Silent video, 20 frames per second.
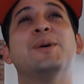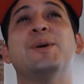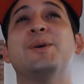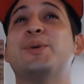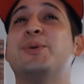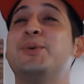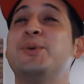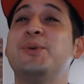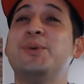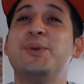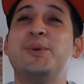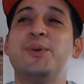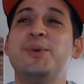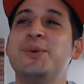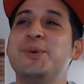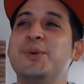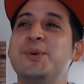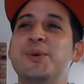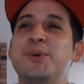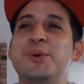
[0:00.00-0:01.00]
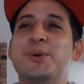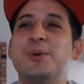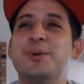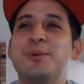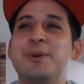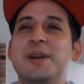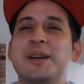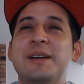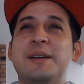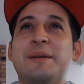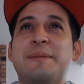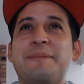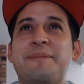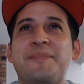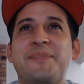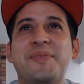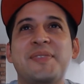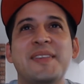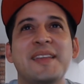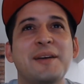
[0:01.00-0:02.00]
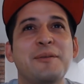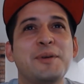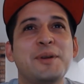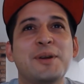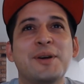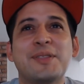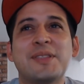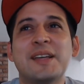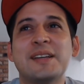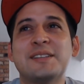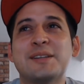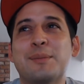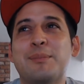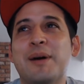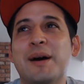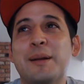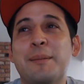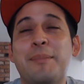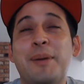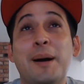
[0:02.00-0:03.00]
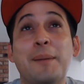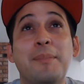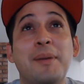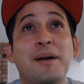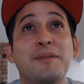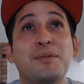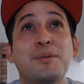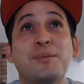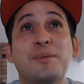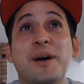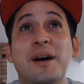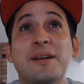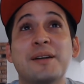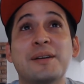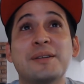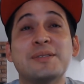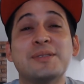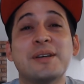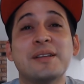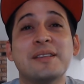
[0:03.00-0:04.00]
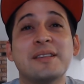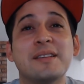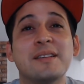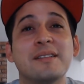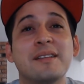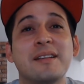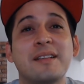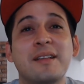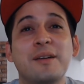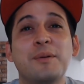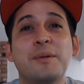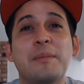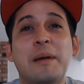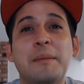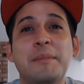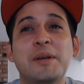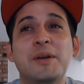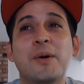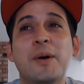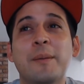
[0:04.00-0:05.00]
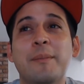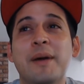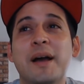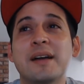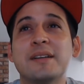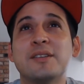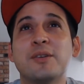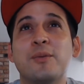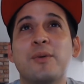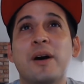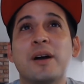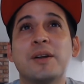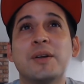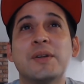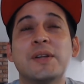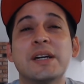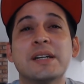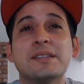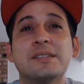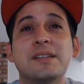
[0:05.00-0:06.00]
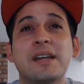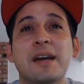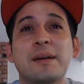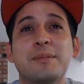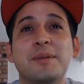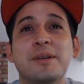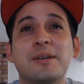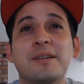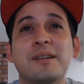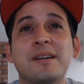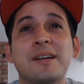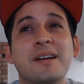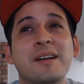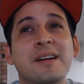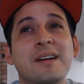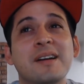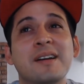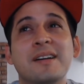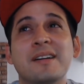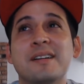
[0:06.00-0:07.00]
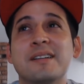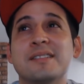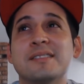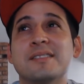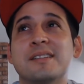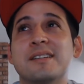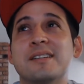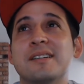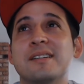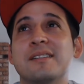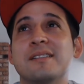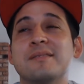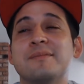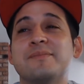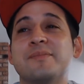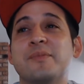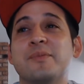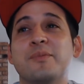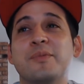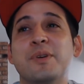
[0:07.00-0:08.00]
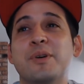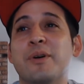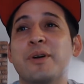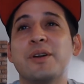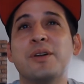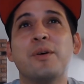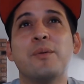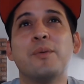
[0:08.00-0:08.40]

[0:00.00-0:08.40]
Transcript: Woo-wee. And we know things are about to pop off with Wano, so I think we might be going back to Wano next chapter. Because we already know where